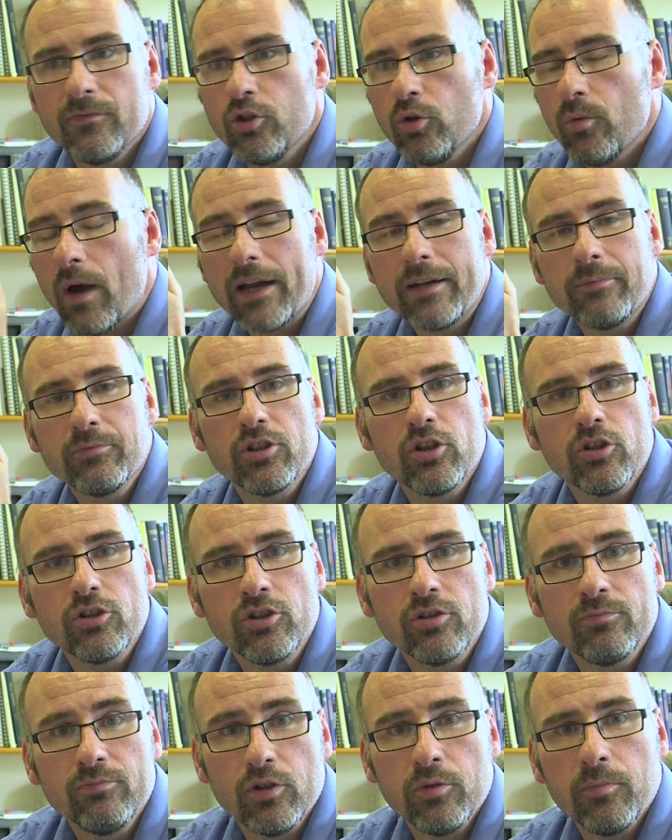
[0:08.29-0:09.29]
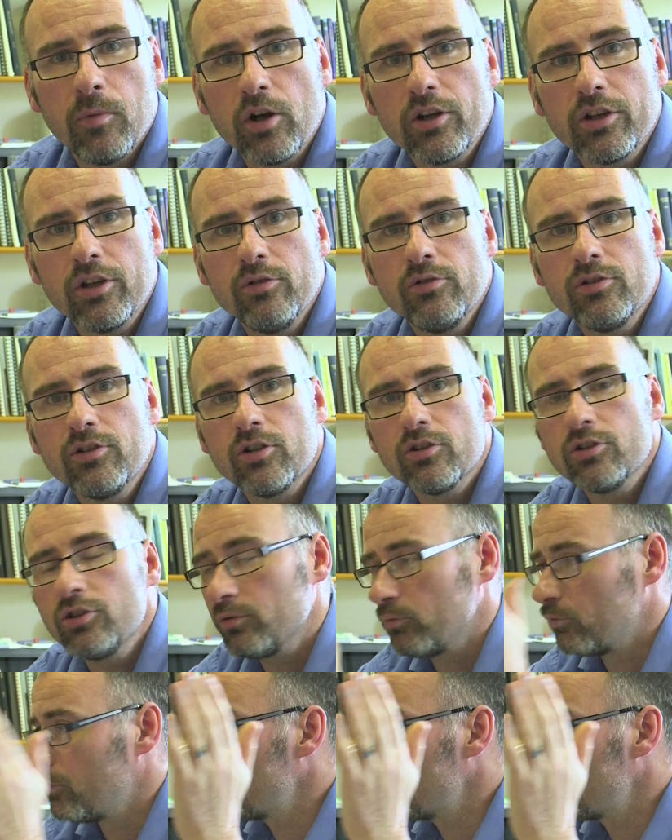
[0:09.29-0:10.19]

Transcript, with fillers: Do atoms touch? Do molecules touch?